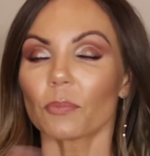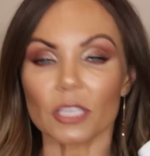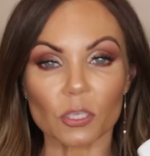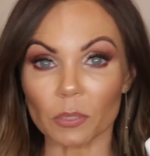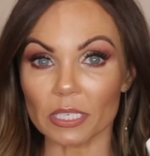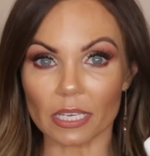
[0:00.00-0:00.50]

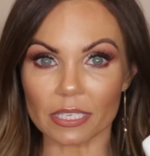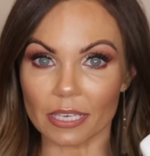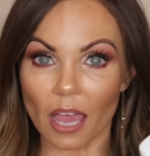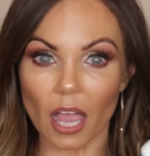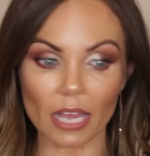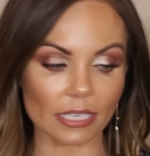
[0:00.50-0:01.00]
this one does
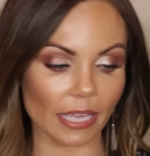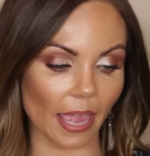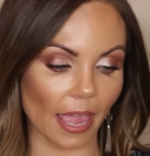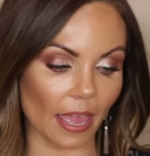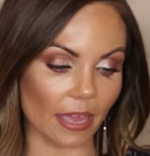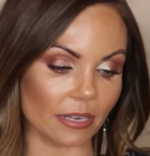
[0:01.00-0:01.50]
not
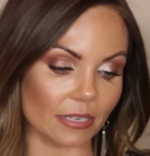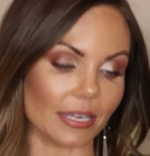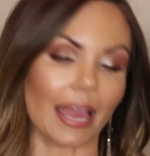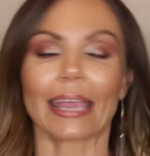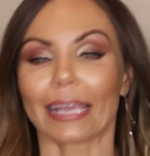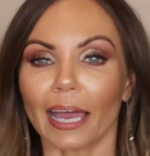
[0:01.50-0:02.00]
and
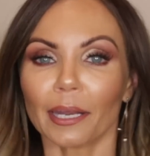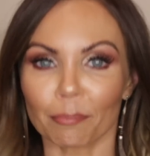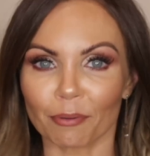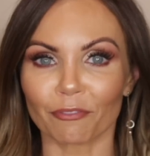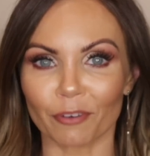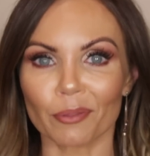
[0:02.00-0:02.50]
I kind
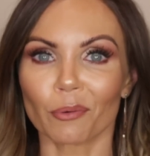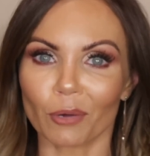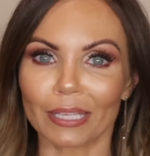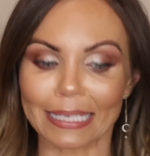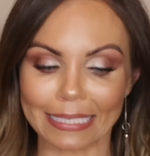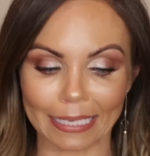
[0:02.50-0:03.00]
of prefer the
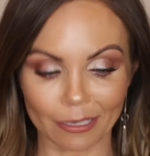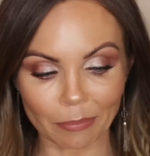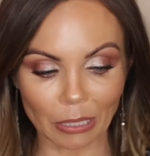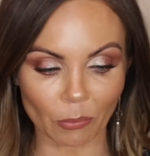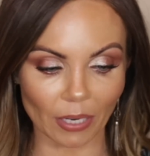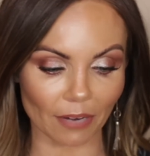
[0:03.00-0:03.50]
one that did
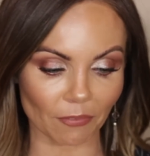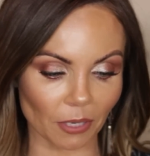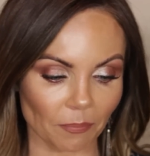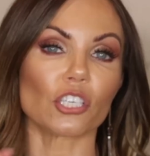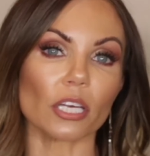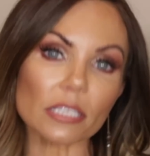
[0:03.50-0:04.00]
but
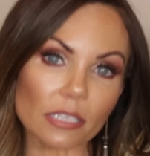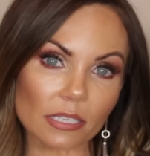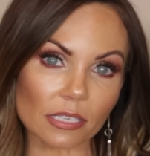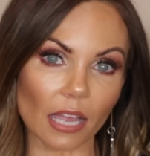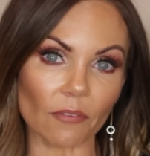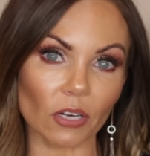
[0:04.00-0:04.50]
whatever just
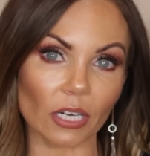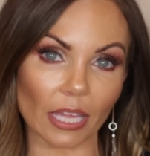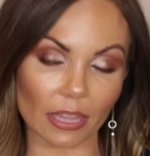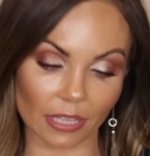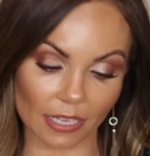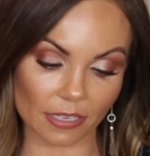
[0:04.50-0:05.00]
discovered
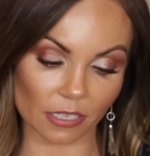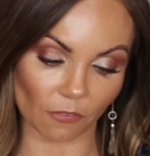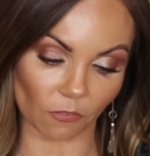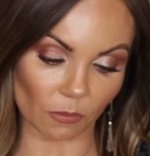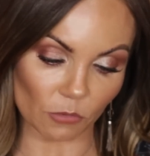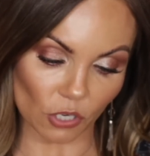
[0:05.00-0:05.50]
this
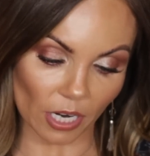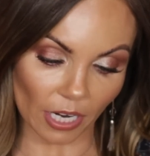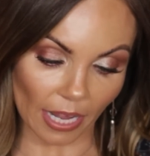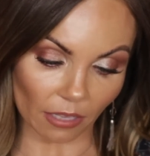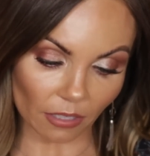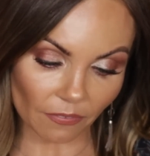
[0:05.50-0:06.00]
from
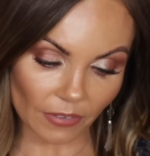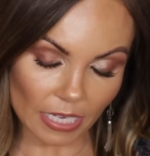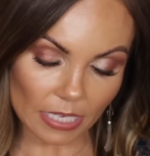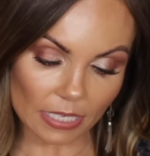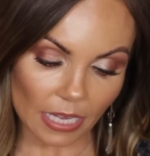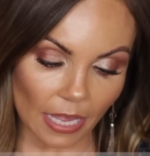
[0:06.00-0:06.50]
Drunk
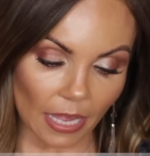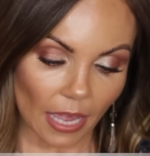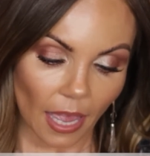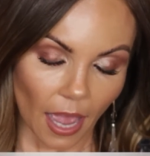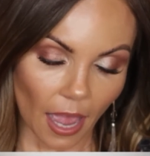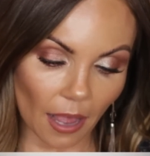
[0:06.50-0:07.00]
Elephant
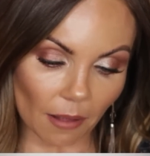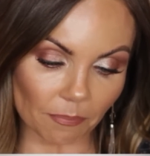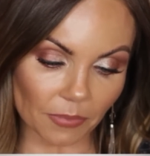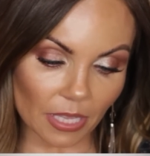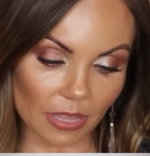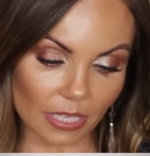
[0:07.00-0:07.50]

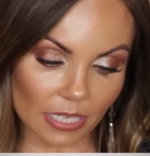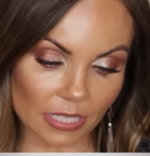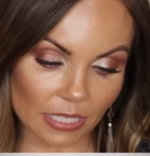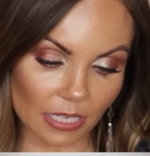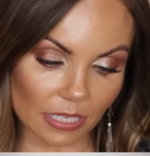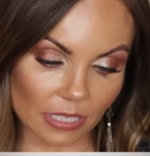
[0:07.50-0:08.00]
um,
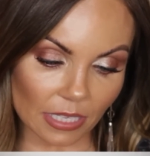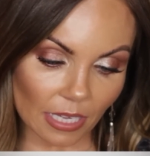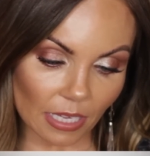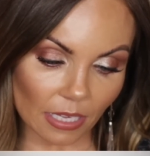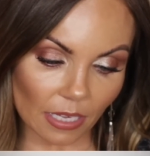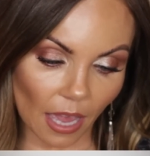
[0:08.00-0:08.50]
this is
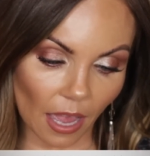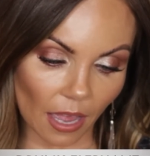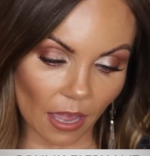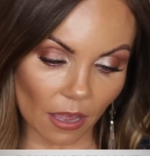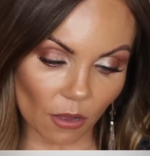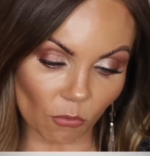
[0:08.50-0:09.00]
the
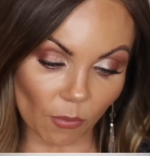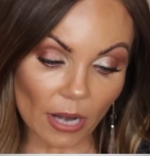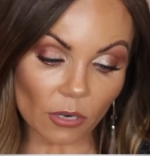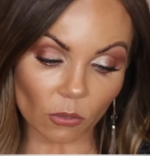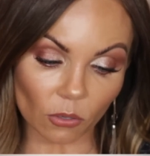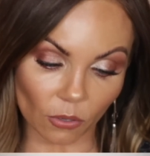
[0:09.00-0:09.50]
uh,
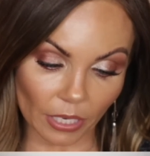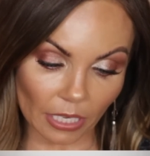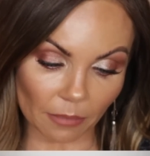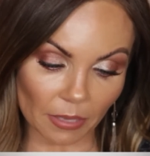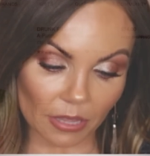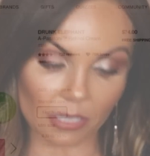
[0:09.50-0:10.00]
retinol cream